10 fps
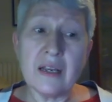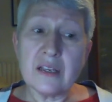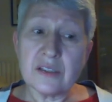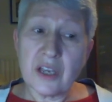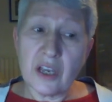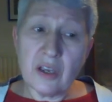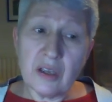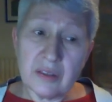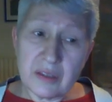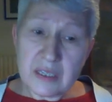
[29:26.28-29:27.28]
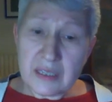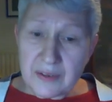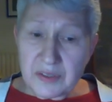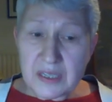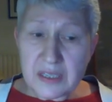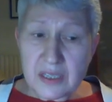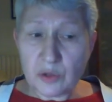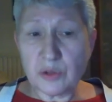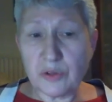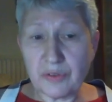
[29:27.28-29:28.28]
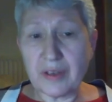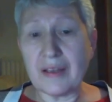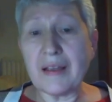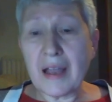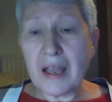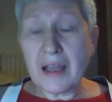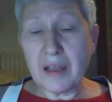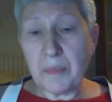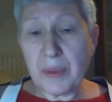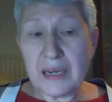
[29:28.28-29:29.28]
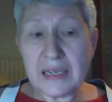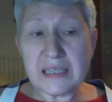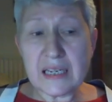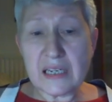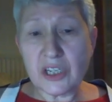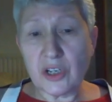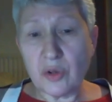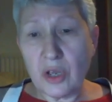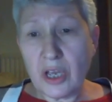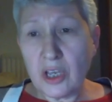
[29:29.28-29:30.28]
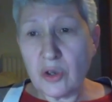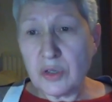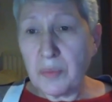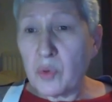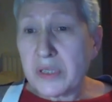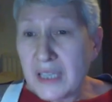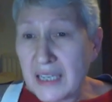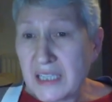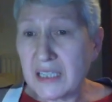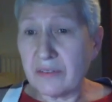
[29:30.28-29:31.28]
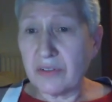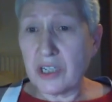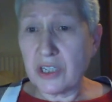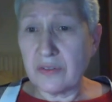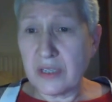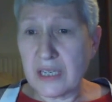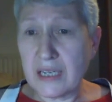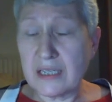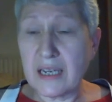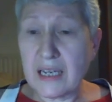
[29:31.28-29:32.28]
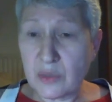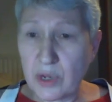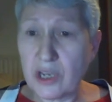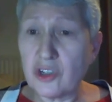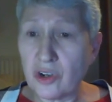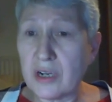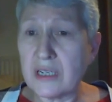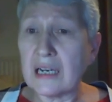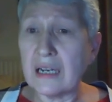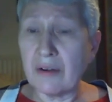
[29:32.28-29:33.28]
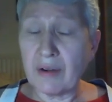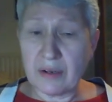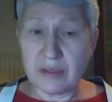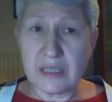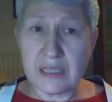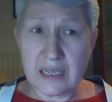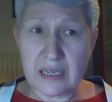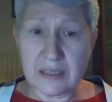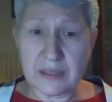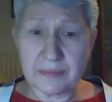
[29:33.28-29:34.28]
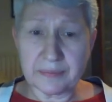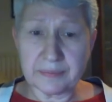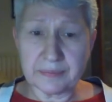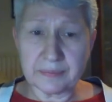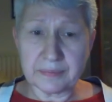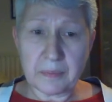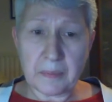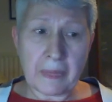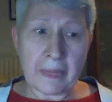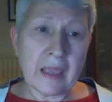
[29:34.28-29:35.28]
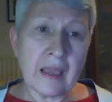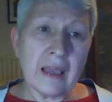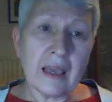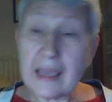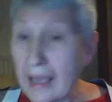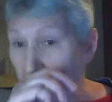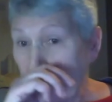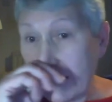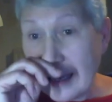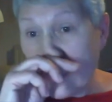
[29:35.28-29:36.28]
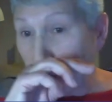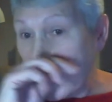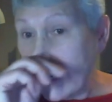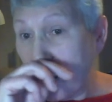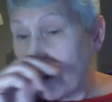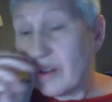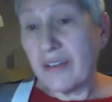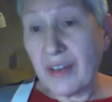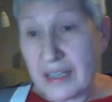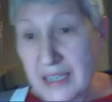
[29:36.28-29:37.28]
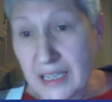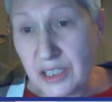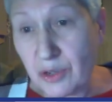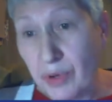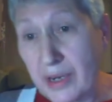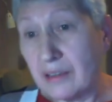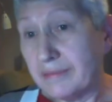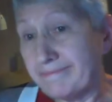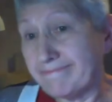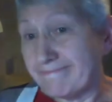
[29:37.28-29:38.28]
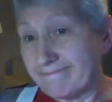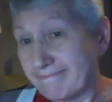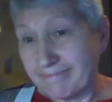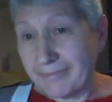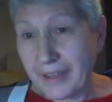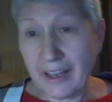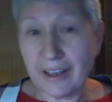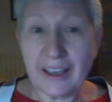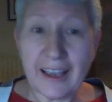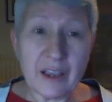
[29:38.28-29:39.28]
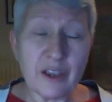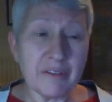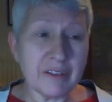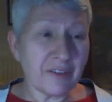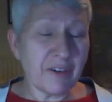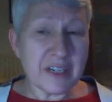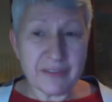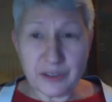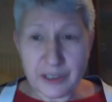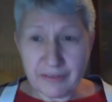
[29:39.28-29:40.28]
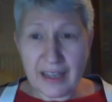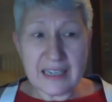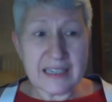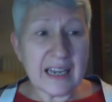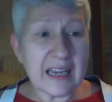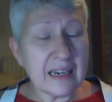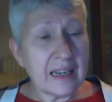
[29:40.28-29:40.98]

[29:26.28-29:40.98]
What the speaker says: So this gives us this sort of ability to use a more sensitive version of the skin test where you're trying to clear out disease. Again, how do we know if our tests are real? Okay, it's very difficult to validate.